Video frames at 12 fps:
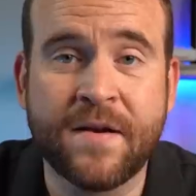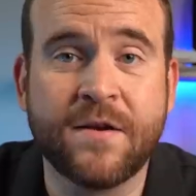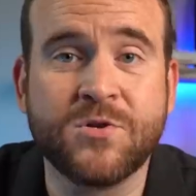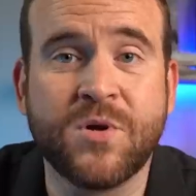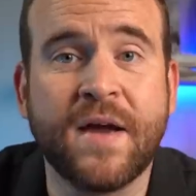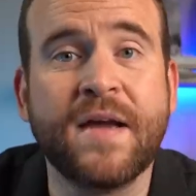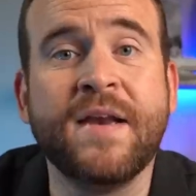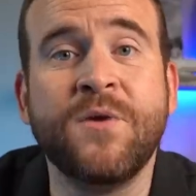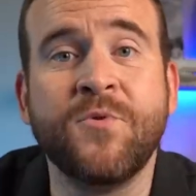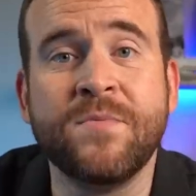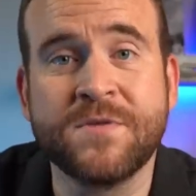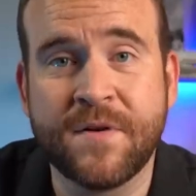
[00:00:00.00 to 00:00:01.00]
not try any
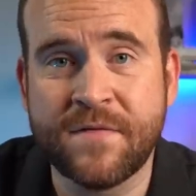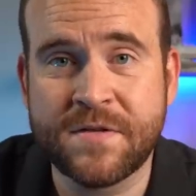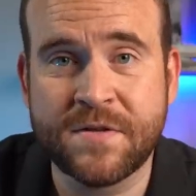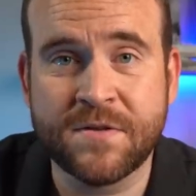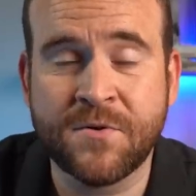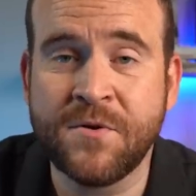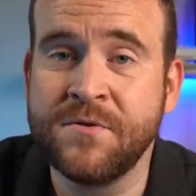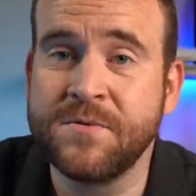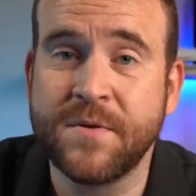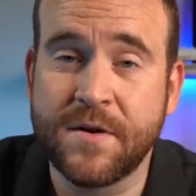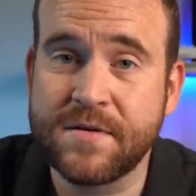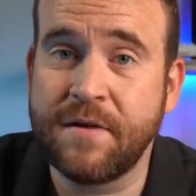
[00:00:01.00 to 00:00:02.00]
room service this cruise,
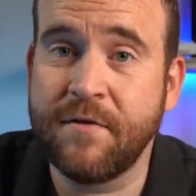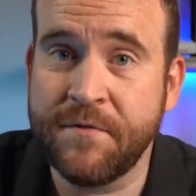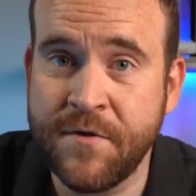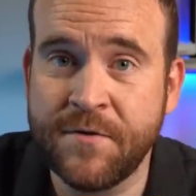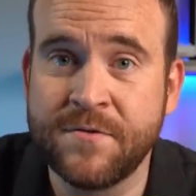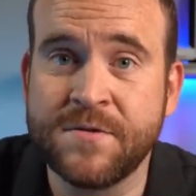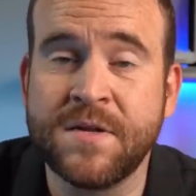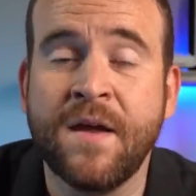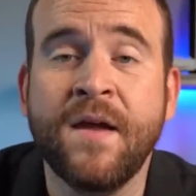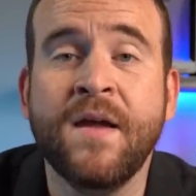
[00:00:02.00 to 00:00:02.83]
because I refused